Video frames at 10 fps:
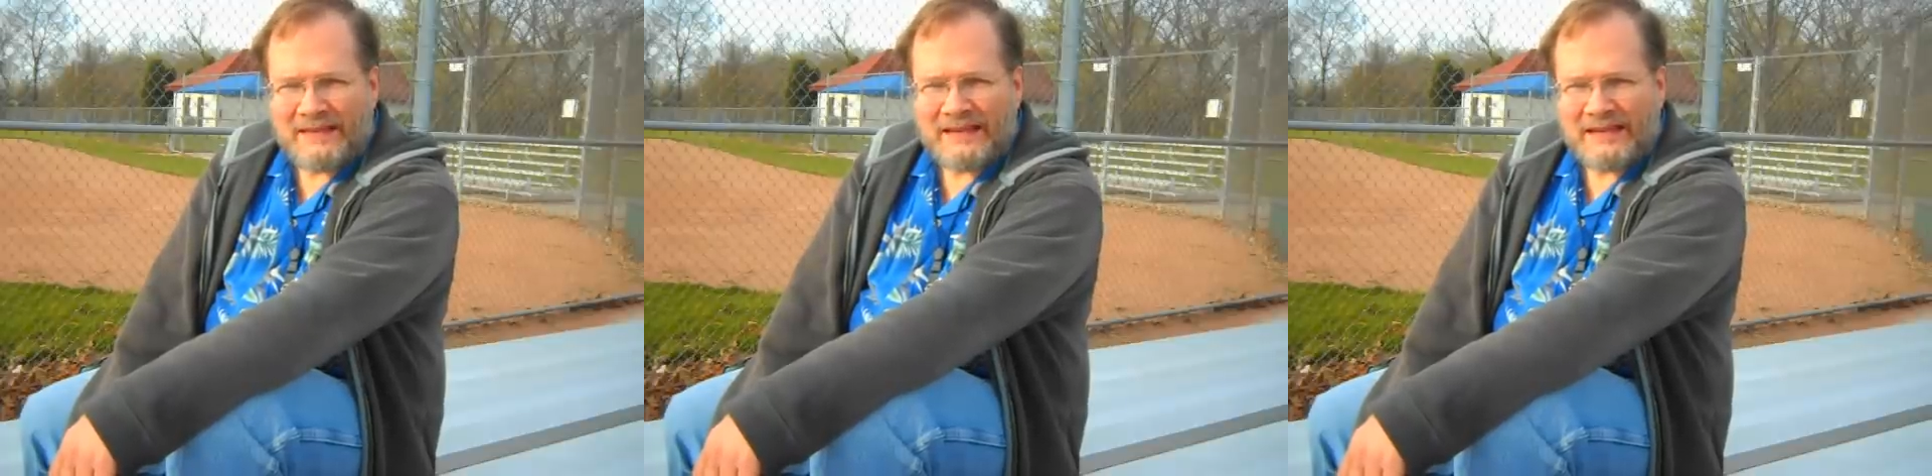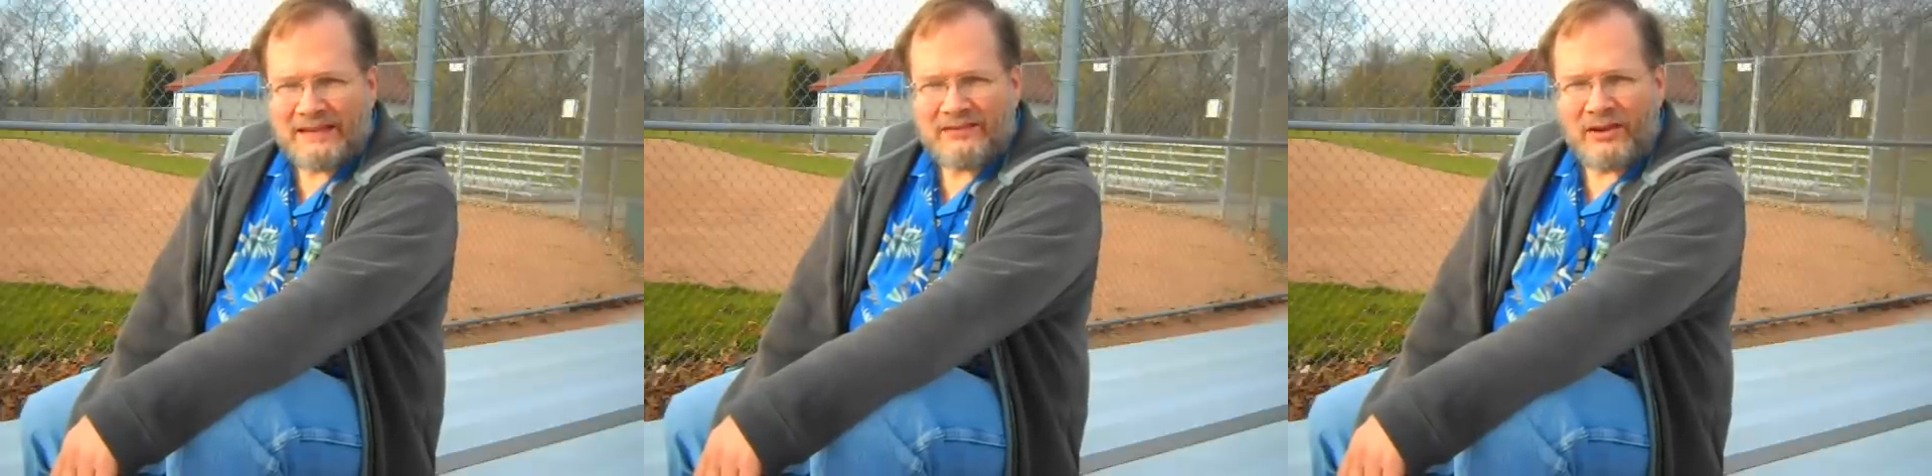
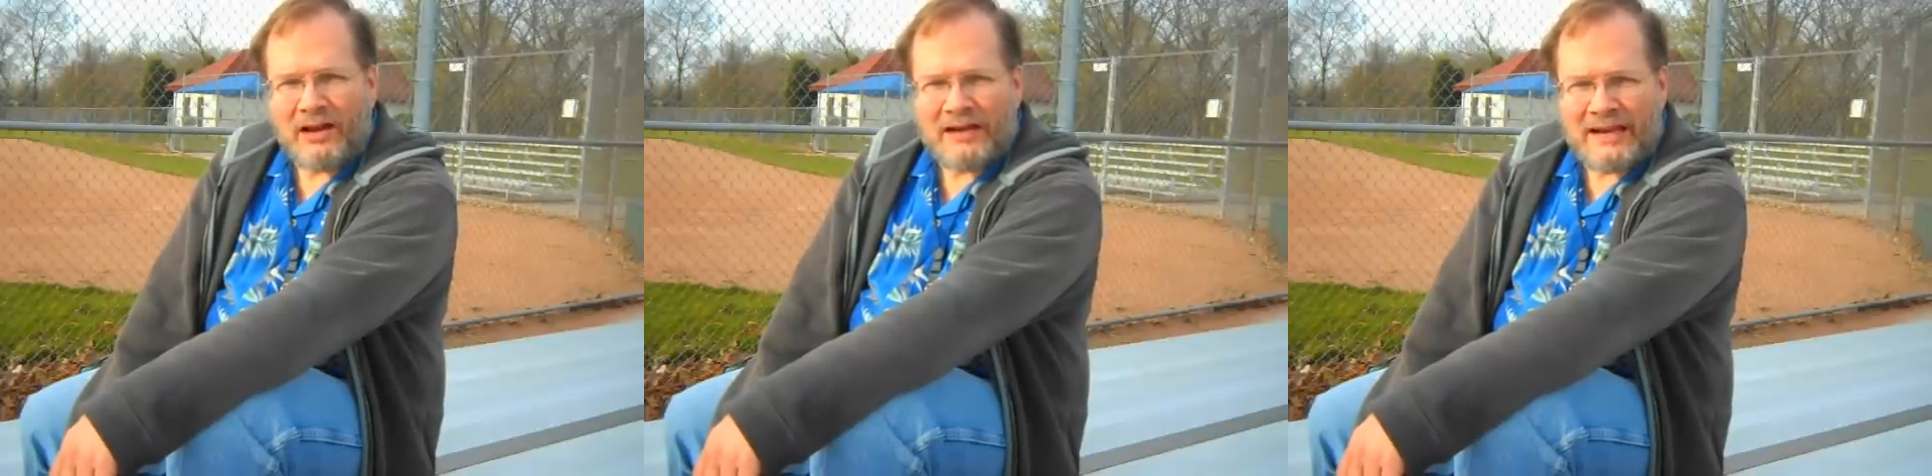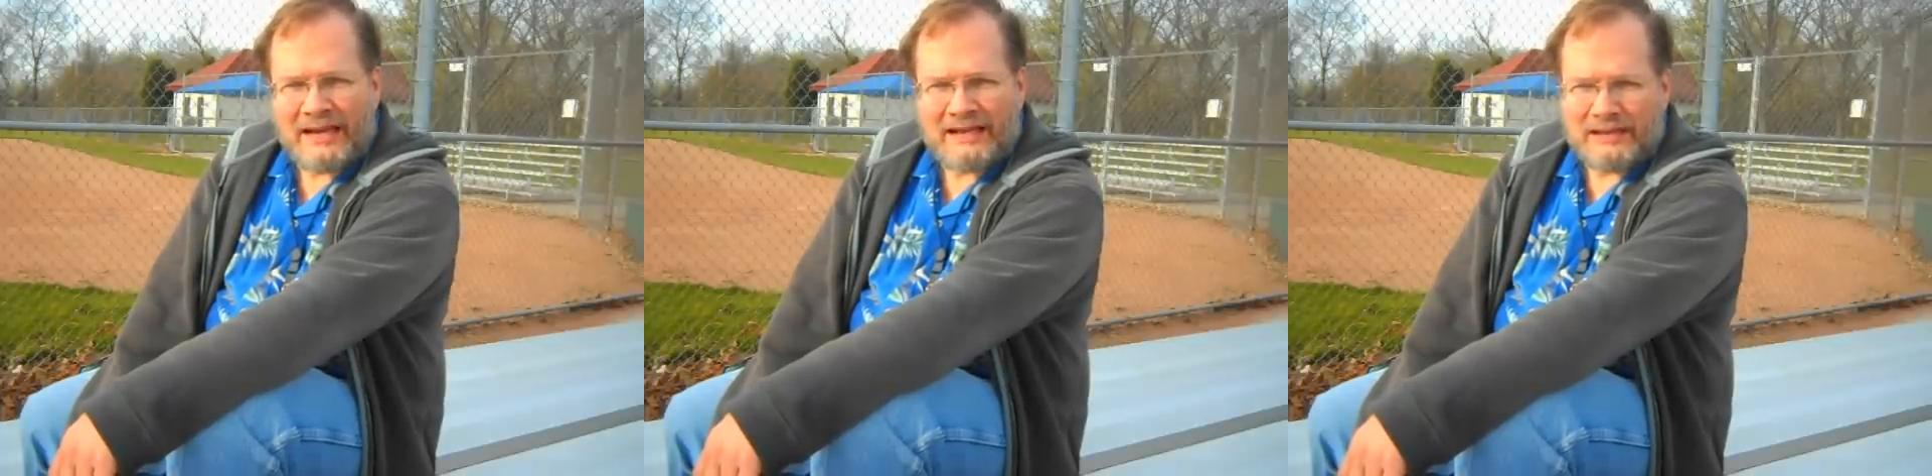these
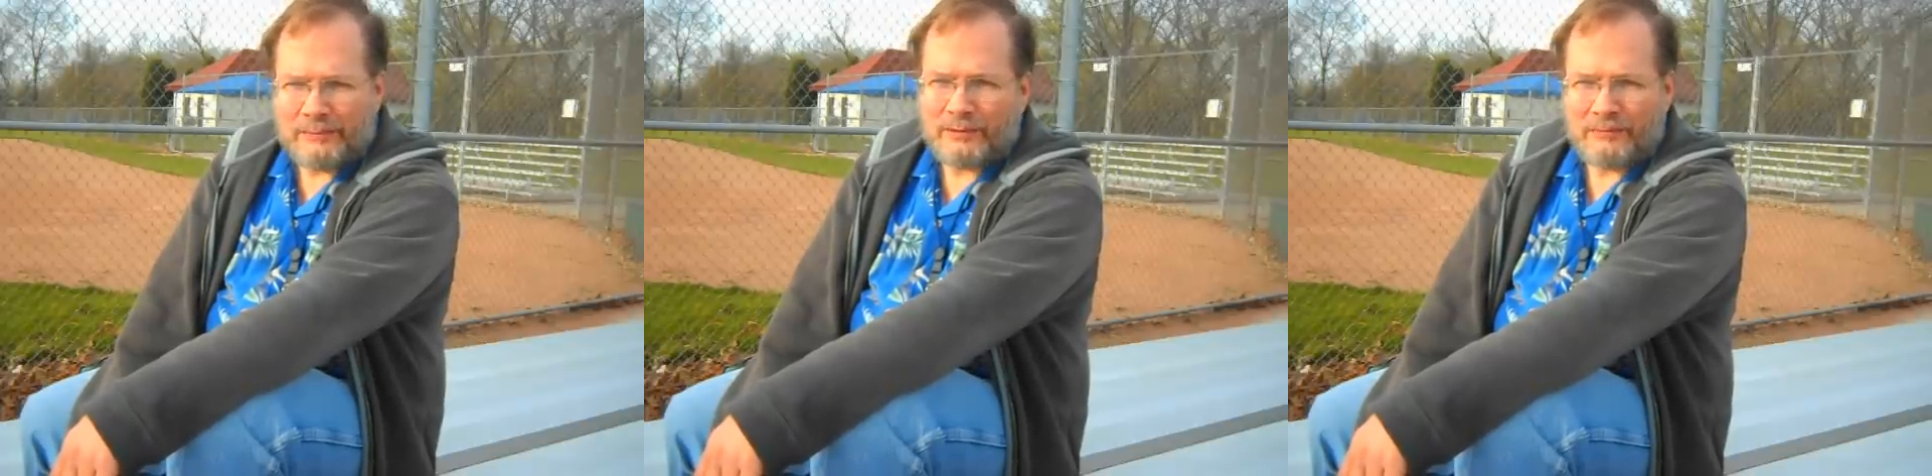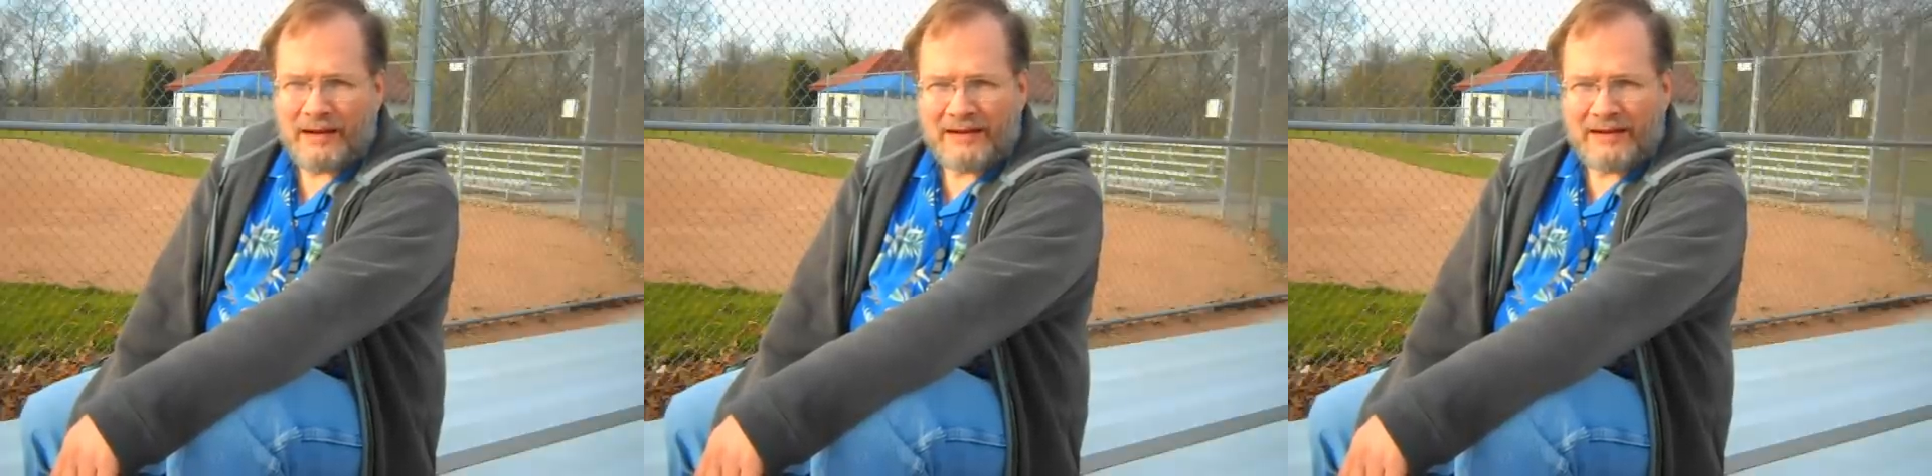unalienable